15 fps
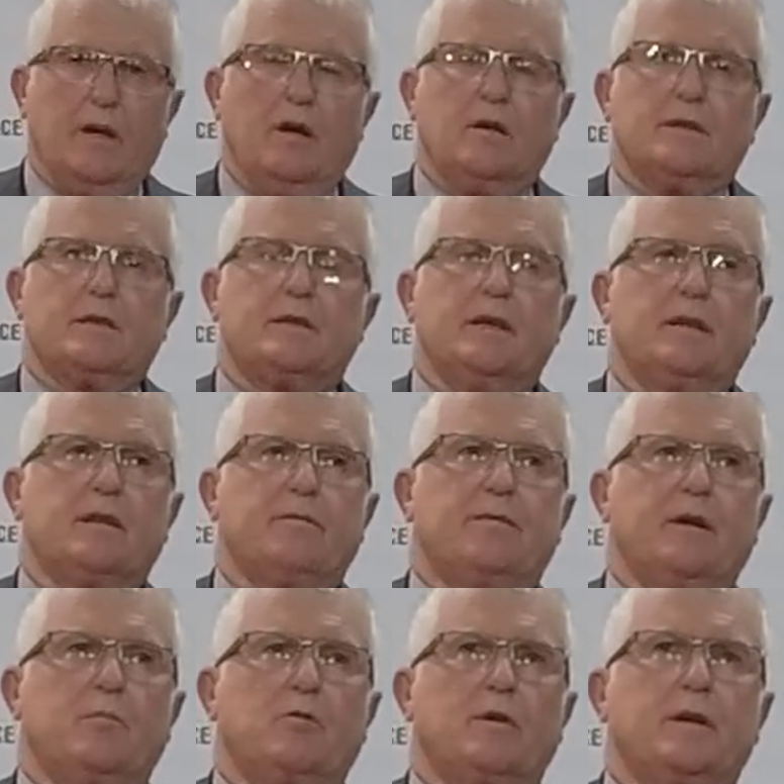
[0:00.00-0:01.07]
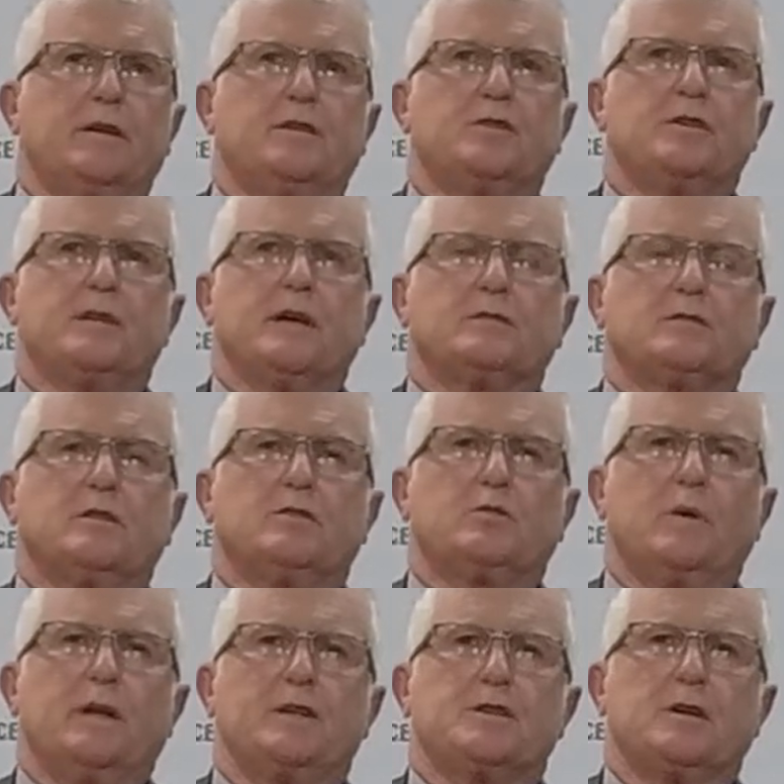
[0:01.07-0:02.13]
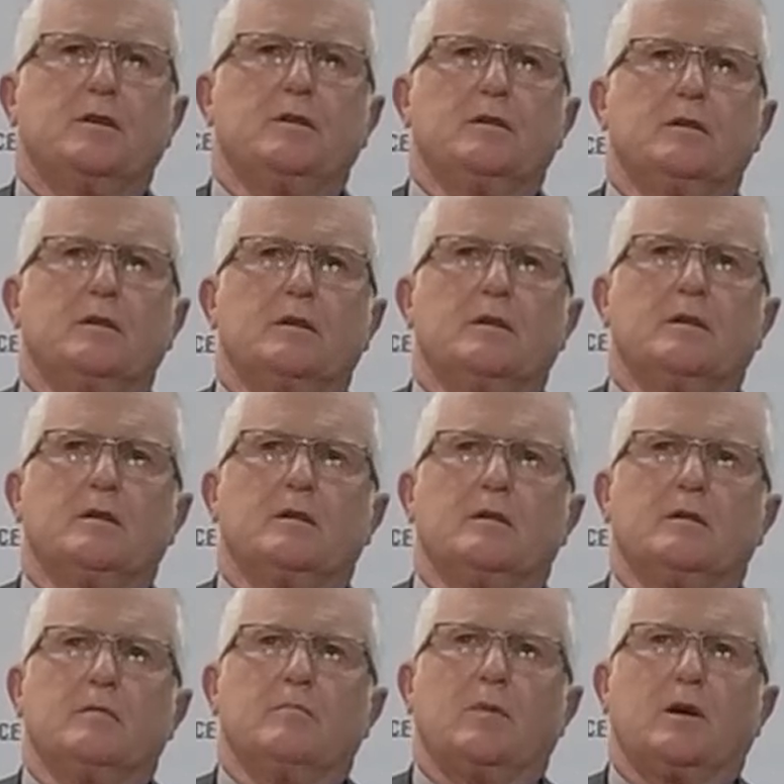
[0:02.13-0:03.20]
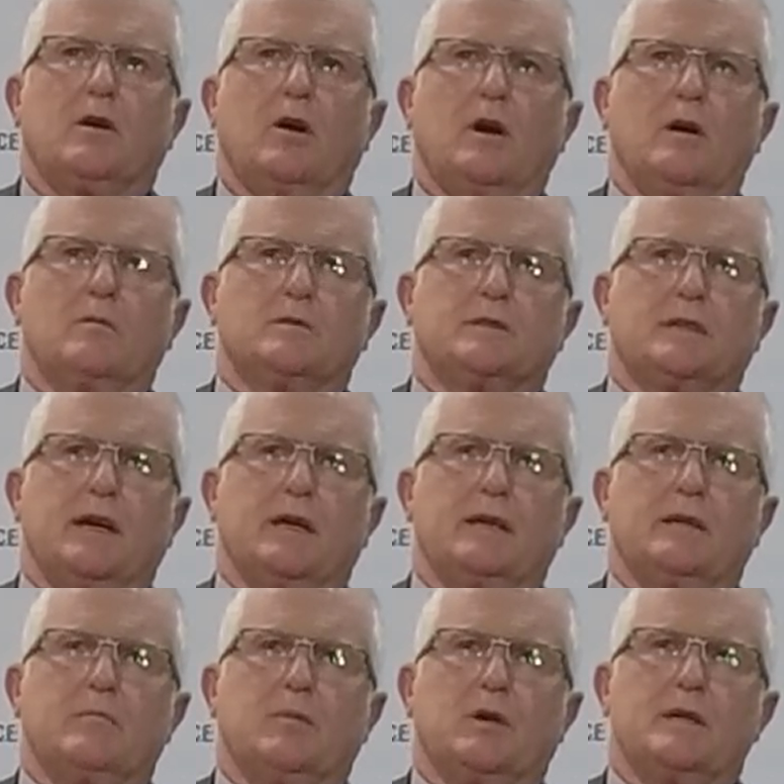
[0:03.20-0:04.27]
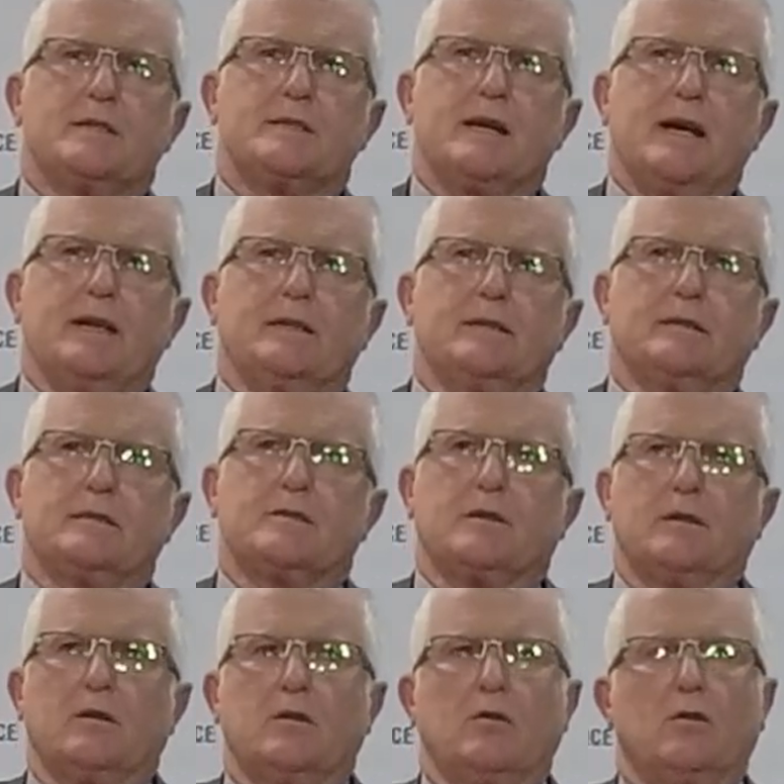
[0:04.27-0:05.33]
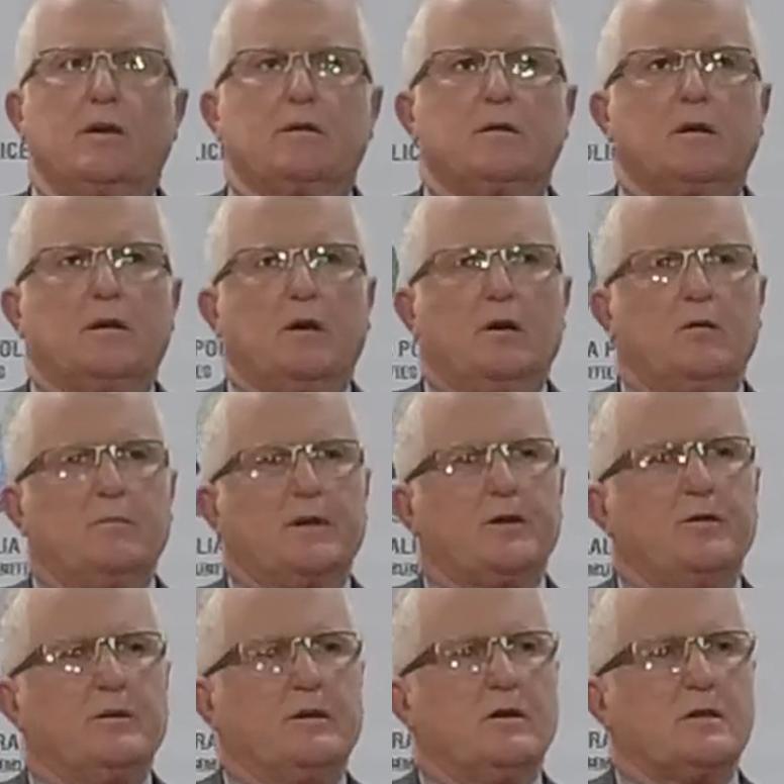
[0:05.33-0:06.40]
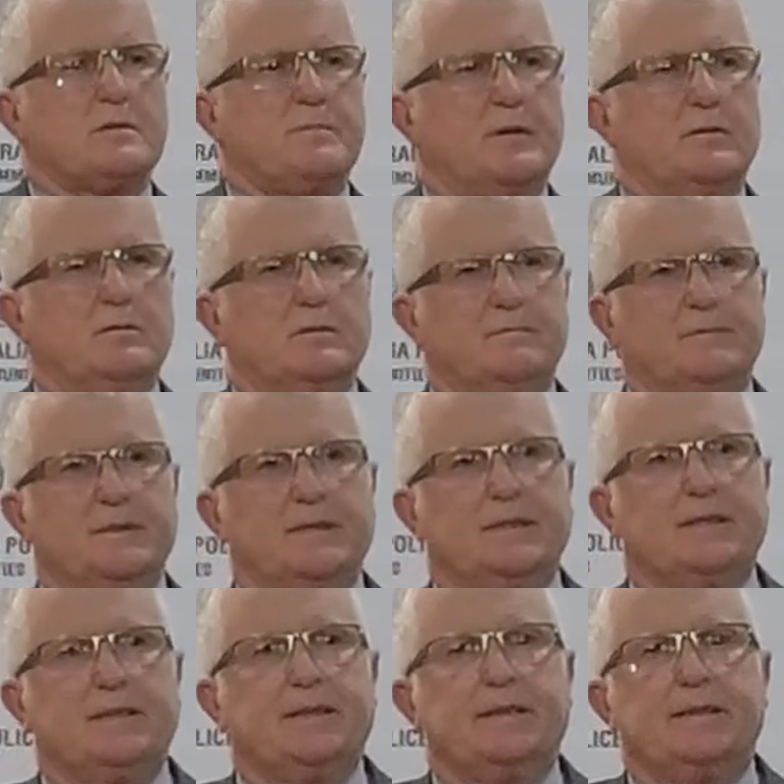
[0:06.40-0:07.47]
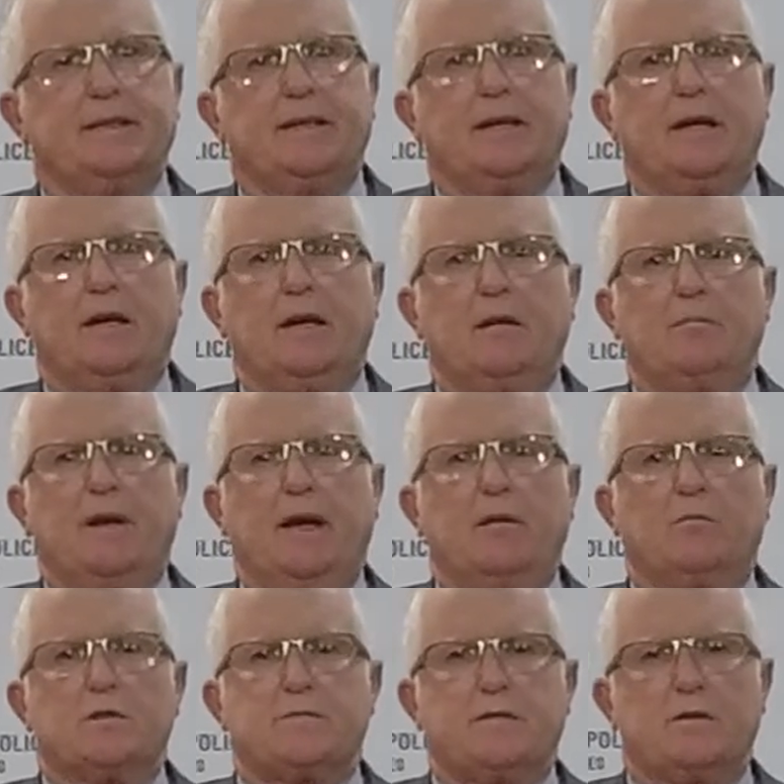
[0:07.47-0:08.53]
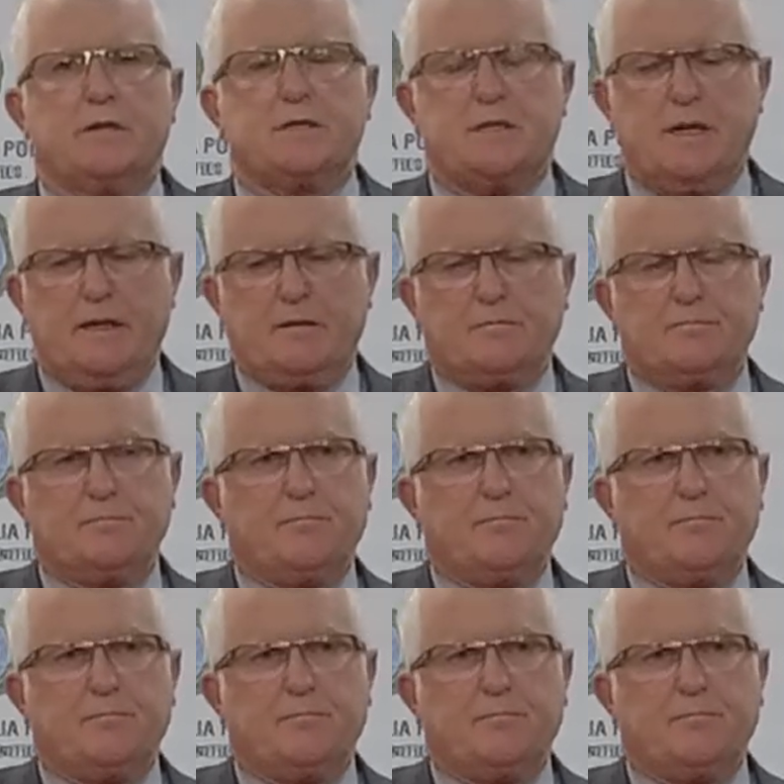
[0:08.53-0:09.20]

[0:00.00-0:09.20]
On the 10th of February 2022, Mackay was taken by his dad to the Lyell McEwen Hospital and was very sick.